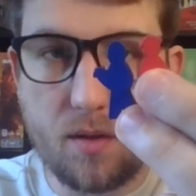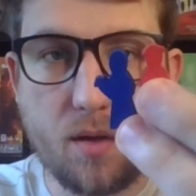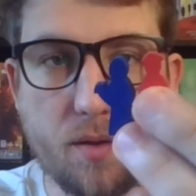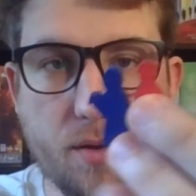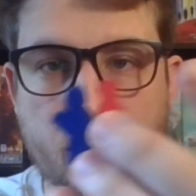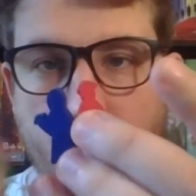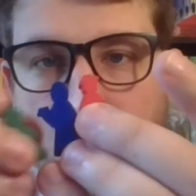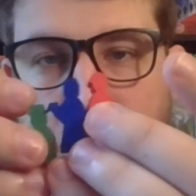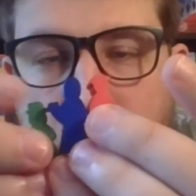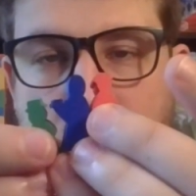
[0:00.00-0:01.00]
there's all
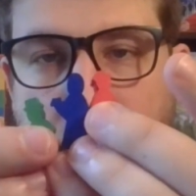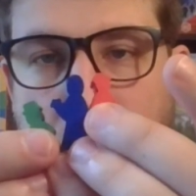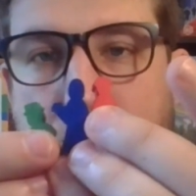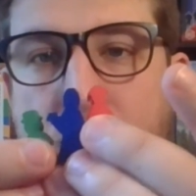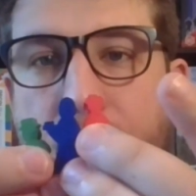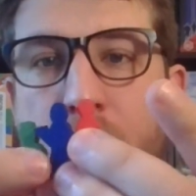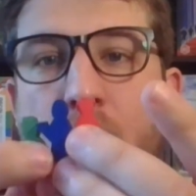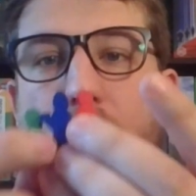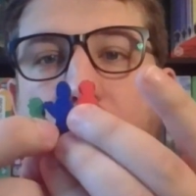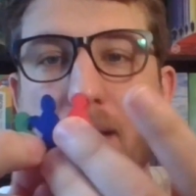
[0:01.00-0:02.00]
different types
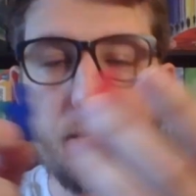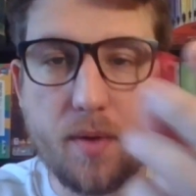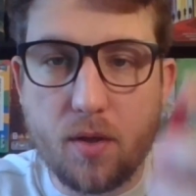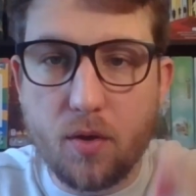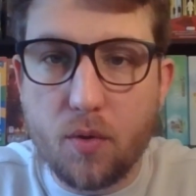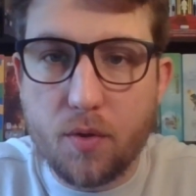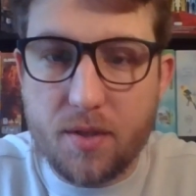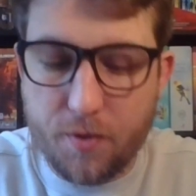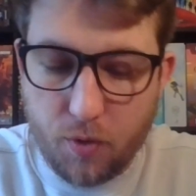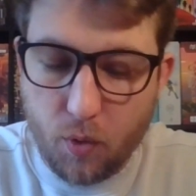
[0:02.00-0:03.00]
that can be
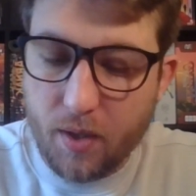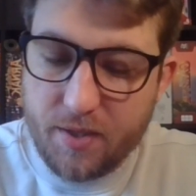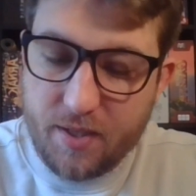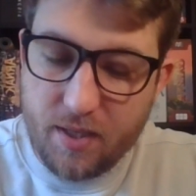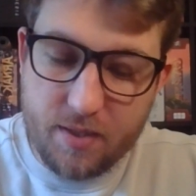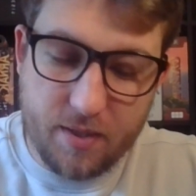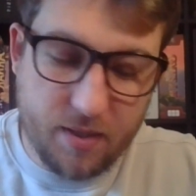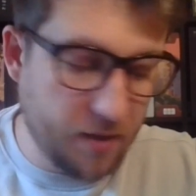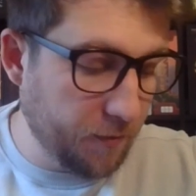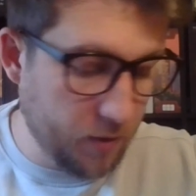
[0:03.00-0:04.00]
used to assist
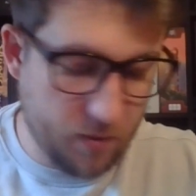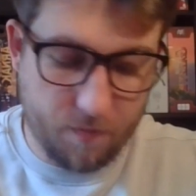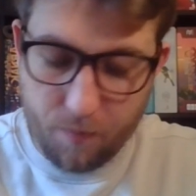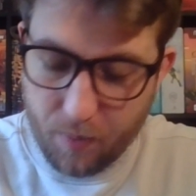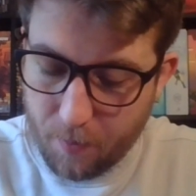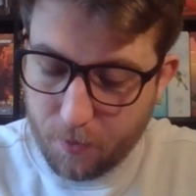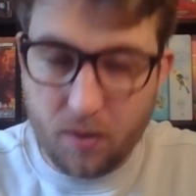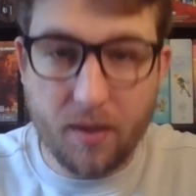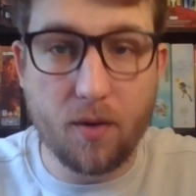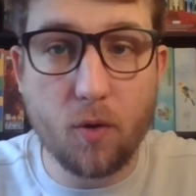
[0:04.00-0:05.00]
different people
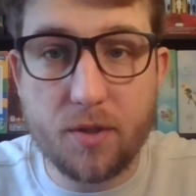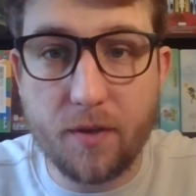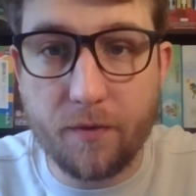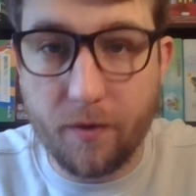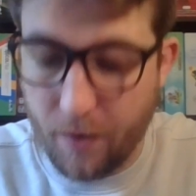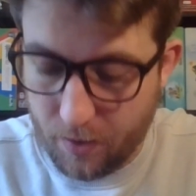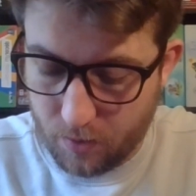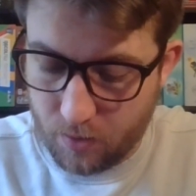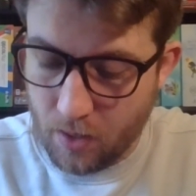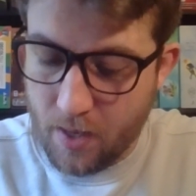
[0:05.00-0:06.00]
and host different events.